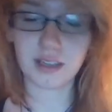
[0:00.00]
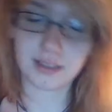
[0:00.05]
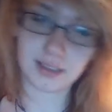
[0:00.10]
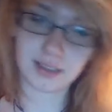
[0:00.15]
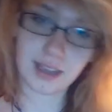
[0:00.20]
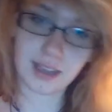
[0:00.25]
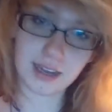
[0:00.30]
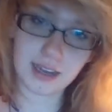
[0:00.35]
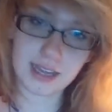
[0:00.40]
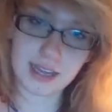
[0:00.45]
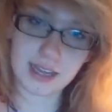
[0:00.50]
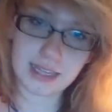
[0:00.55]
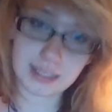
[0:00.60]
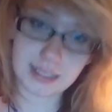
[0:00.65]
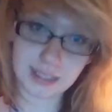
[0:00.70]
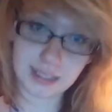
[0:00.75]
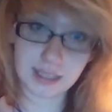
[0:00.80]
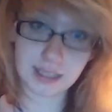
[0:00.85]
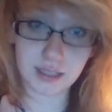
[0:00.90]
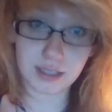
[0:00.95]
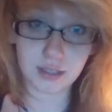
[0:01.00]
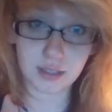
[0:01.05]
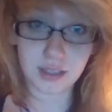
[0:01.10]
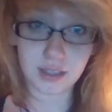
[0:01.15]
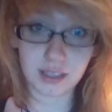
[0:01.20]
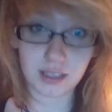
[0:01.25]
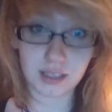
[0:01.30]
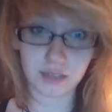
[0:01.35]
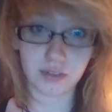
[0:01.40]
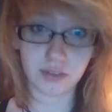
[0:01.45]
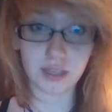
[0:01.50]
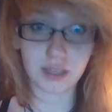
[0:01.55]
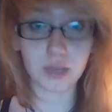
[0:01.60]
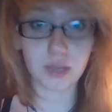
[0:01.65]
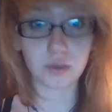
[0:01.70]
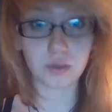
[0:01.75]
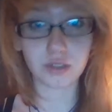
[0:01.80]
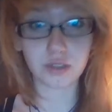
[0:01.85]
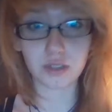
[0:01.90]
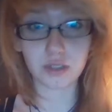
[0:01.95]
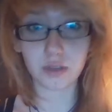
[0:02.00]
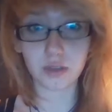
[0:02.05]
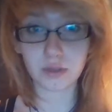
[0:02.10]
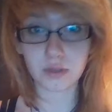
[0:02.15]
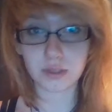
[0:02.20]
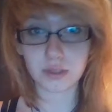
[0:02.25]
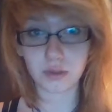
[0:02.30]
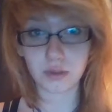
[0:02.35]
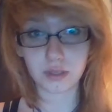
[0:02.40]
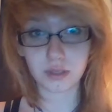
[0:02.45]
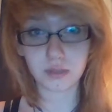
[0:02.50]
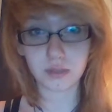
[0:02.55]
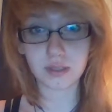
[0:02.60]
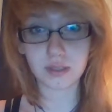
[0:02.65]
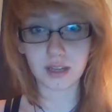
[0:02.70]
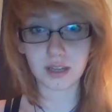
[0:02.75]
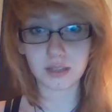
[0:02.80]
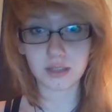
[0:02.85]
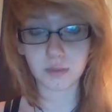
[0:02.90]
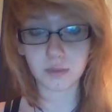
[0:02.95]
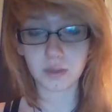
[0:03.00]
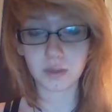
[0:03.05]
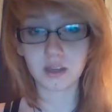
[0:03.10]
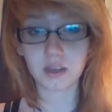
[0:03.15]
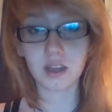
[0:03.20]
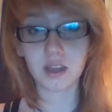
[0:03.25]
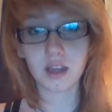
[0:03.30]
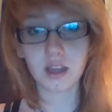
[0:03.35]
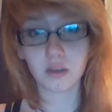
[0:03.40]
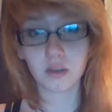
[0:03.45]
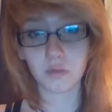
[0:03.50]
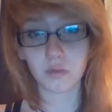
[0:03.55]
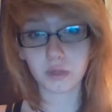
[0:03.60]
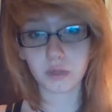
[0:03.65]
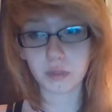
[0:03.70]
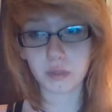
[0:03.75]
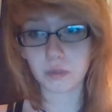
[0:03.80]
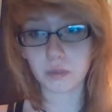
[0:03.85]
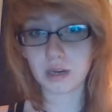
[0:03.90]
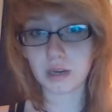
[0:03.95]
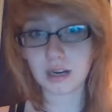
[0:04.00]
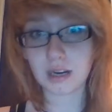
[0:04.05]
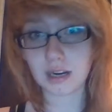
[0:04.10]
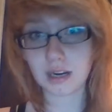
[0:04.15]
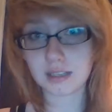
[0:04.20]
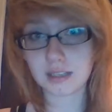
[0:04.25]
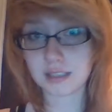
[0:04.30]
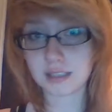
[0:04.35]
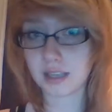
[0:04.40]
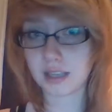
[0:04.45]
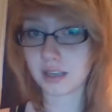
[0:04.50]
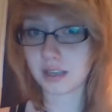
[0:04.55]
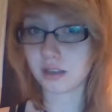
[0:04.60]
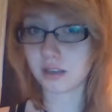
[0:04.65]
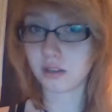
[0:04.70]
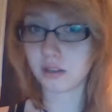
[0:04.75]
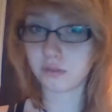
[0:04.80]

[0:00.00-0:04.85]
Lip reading: again, it's a different language, so it's only 2 signs when really we're saying